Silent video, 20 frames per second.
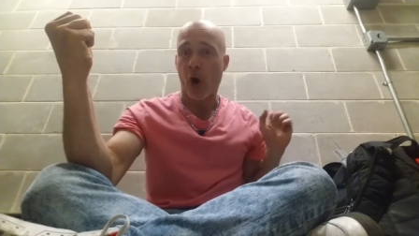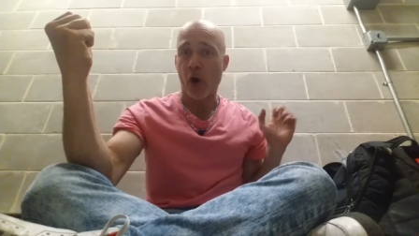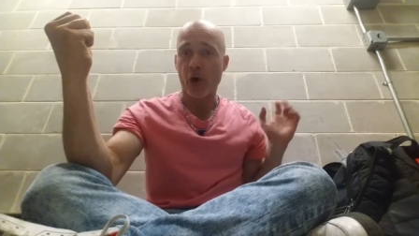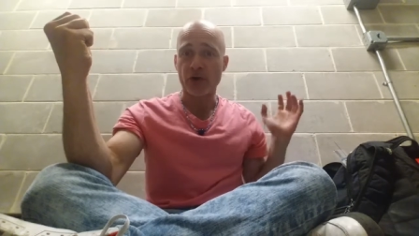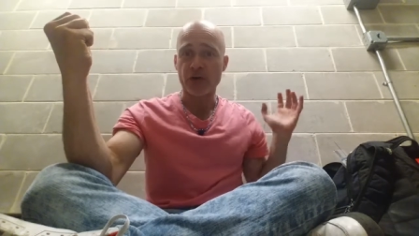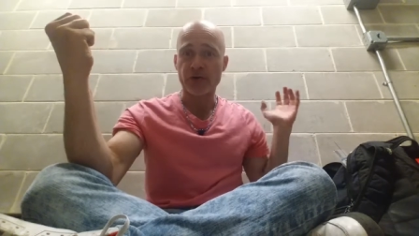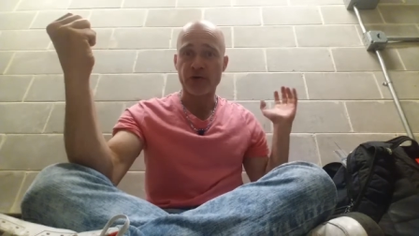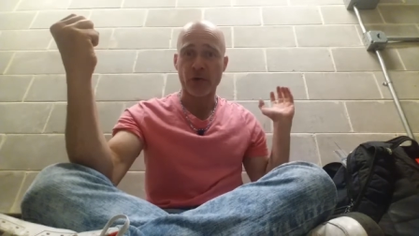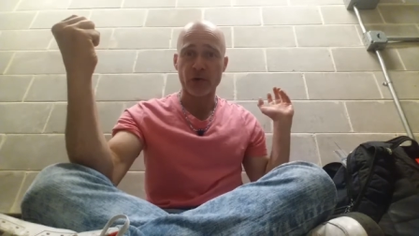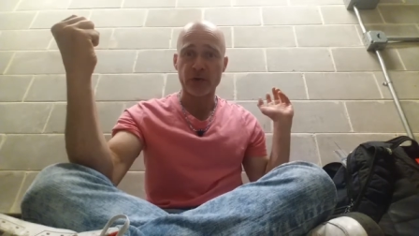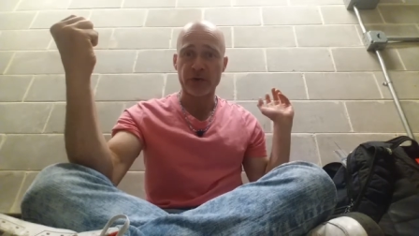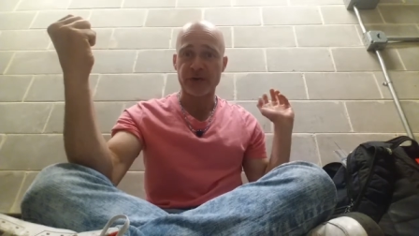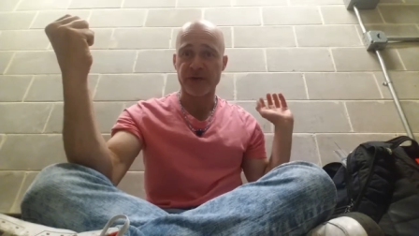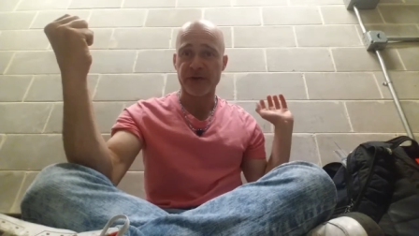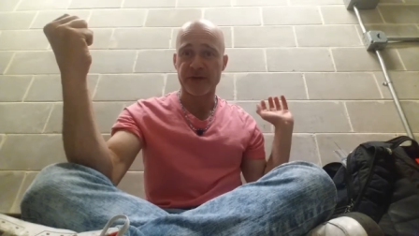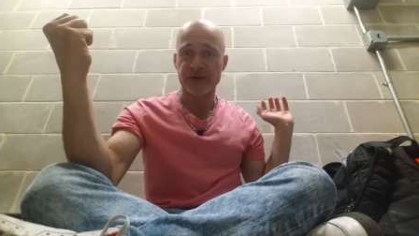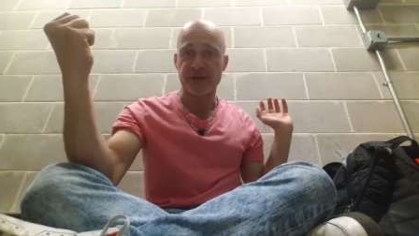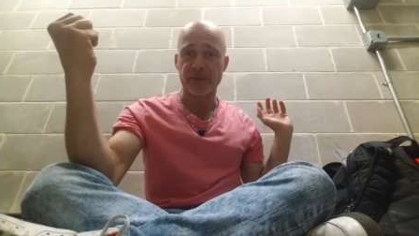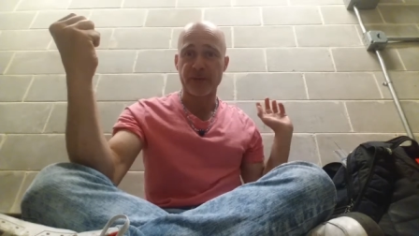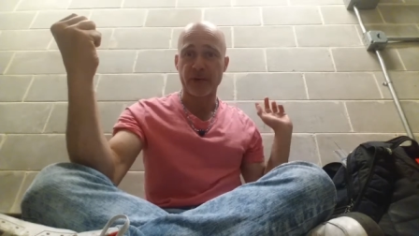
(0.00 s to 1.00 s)
Our solar
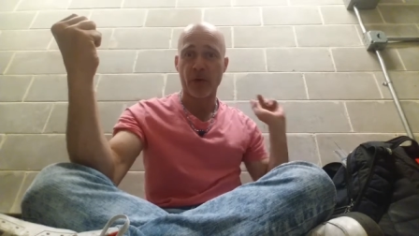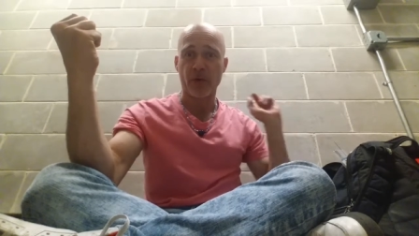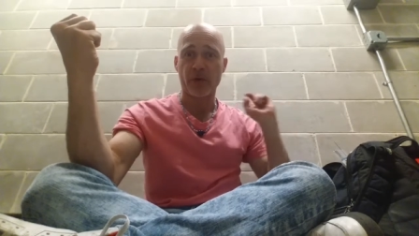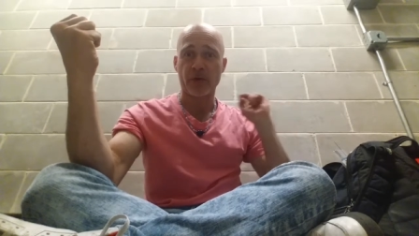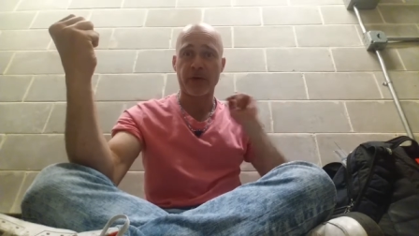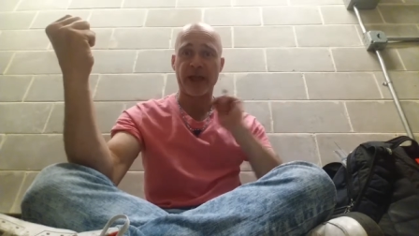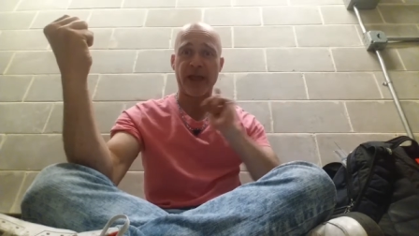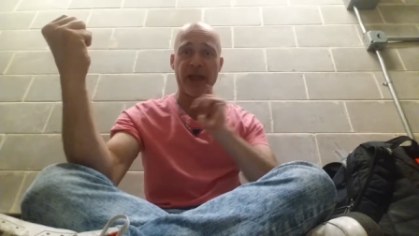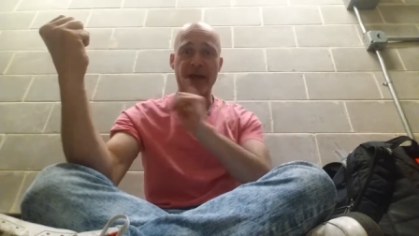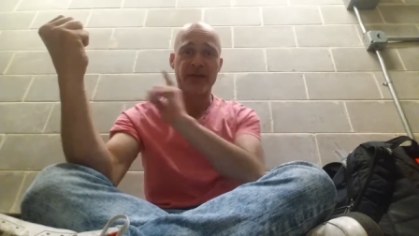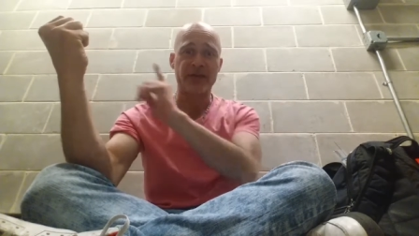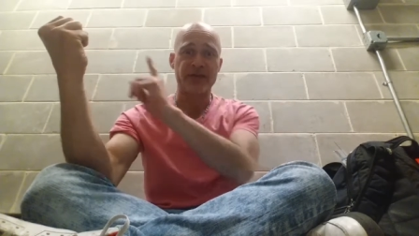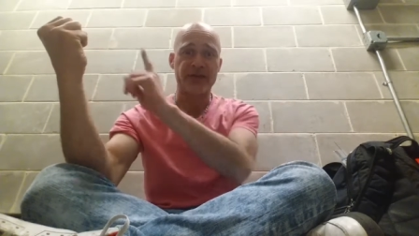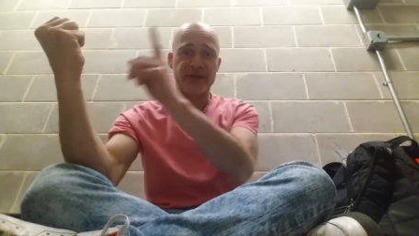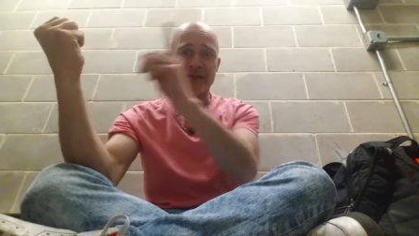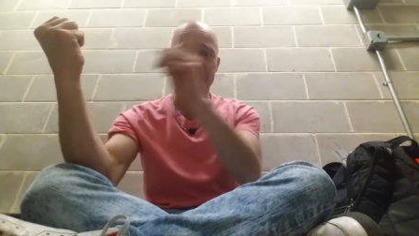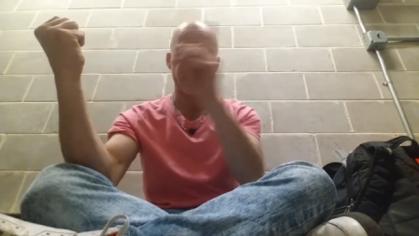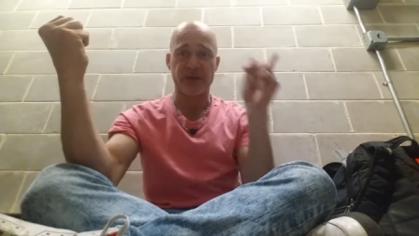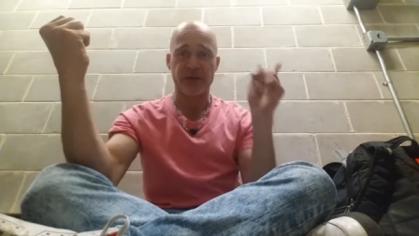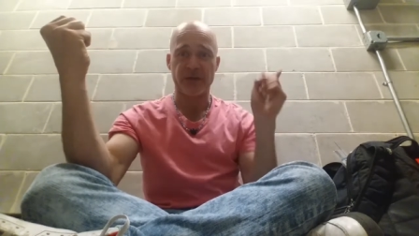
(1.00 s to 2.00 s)
system, the whole
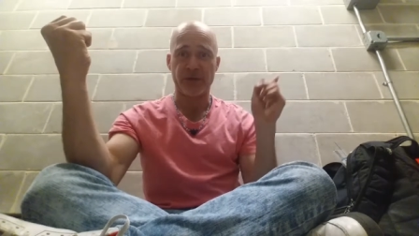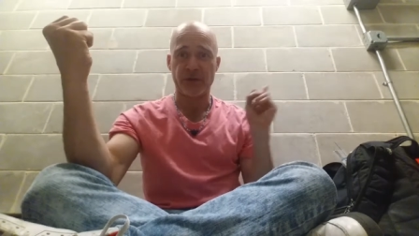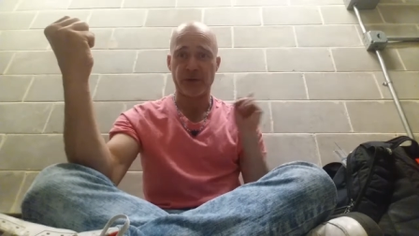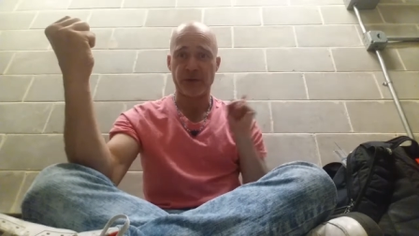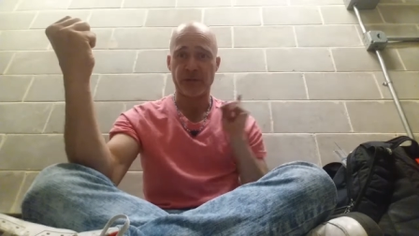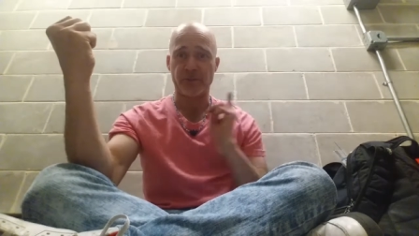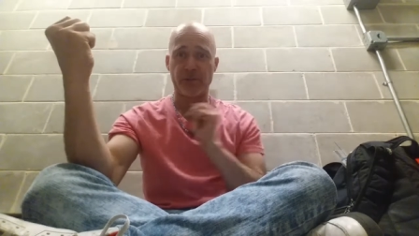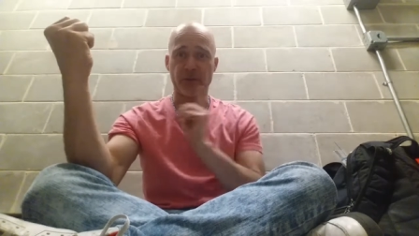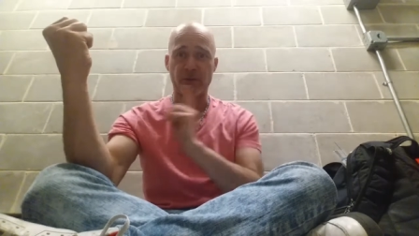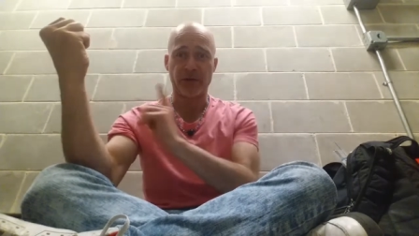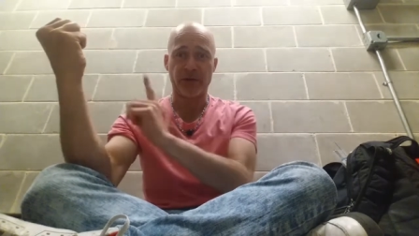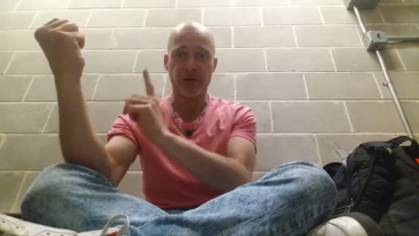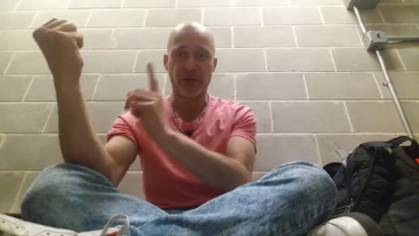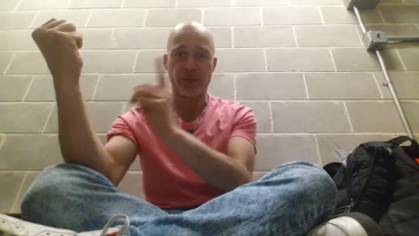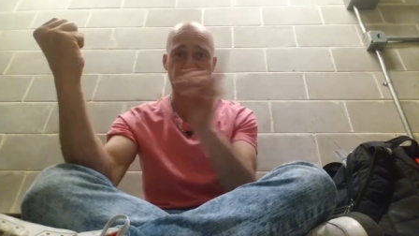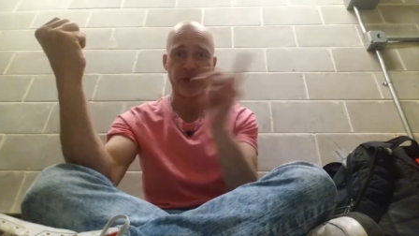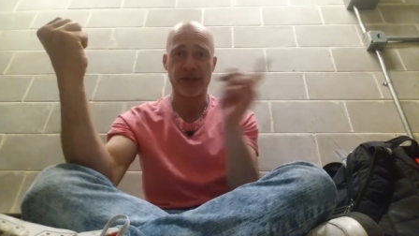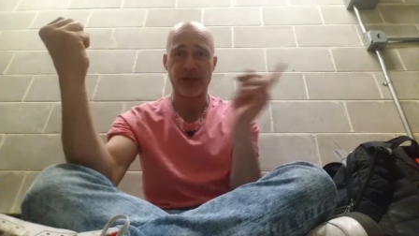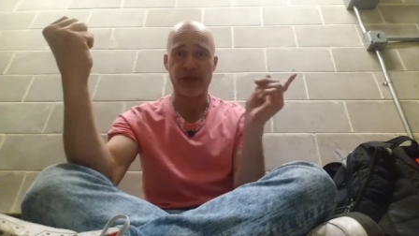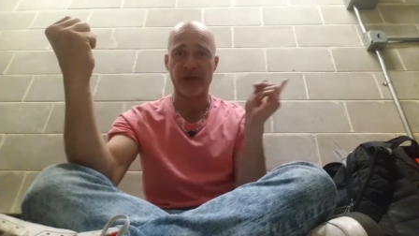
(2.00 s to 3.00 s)
galaxy, Milky
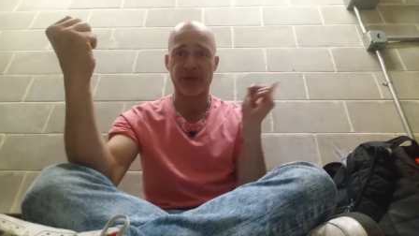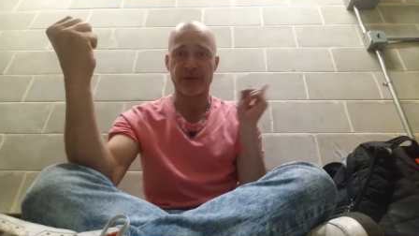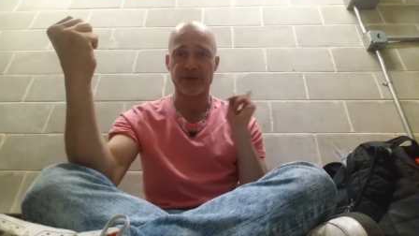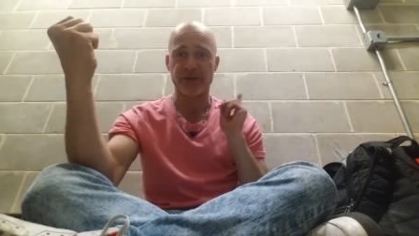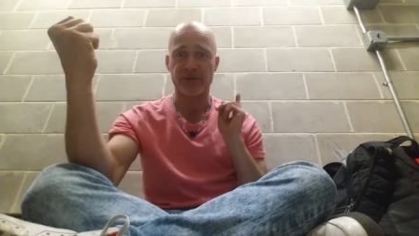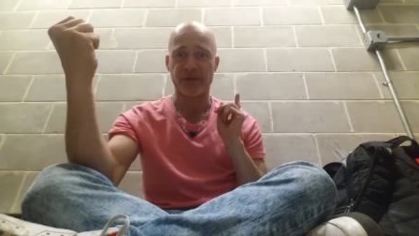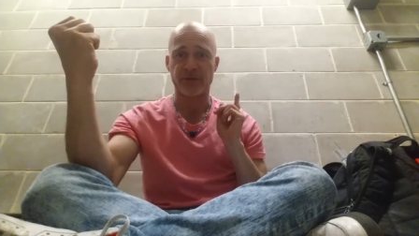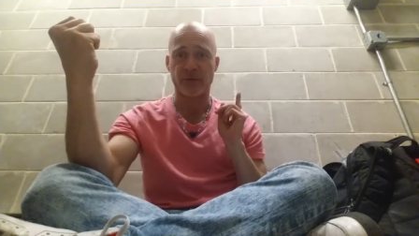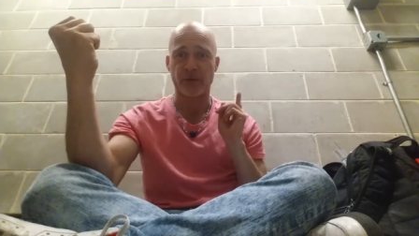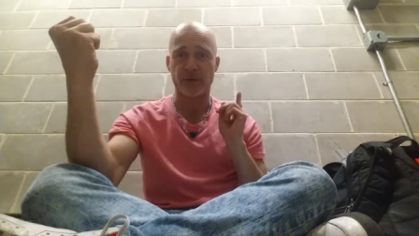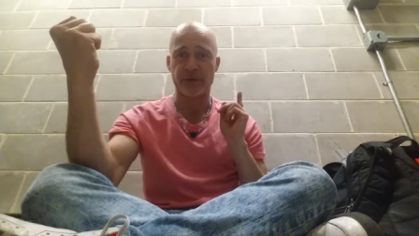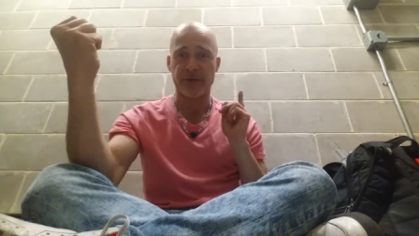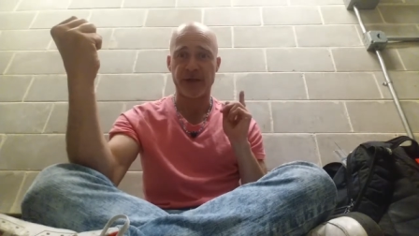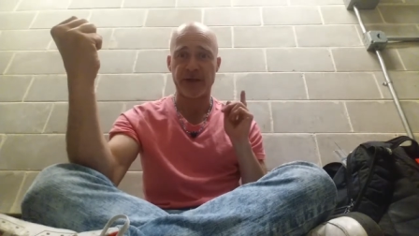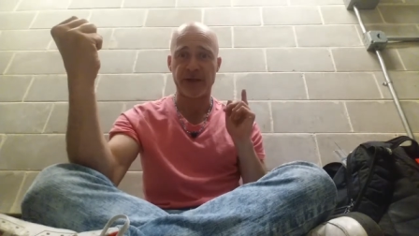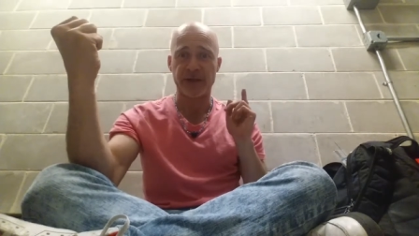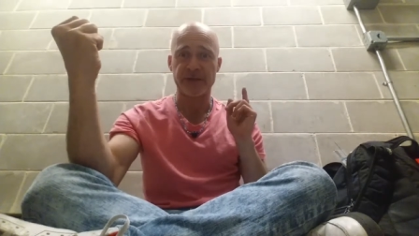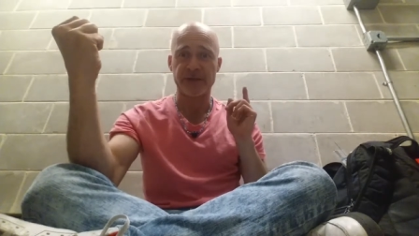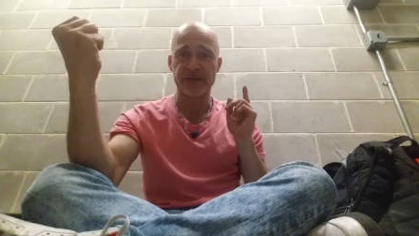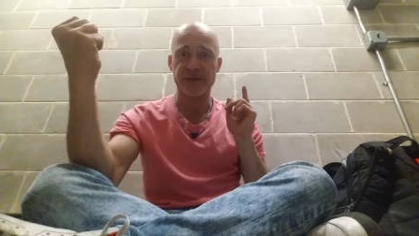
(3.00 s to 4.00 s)
Way galaxy,
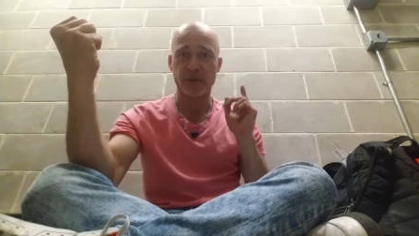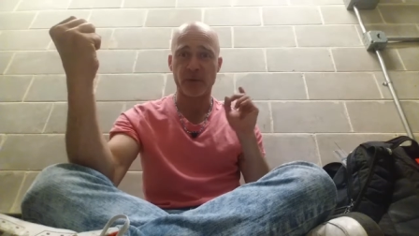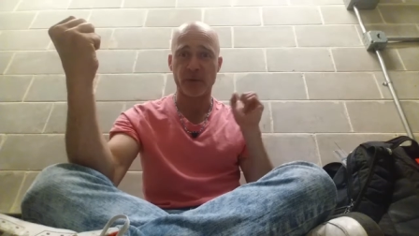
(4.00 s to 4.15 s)
rotates.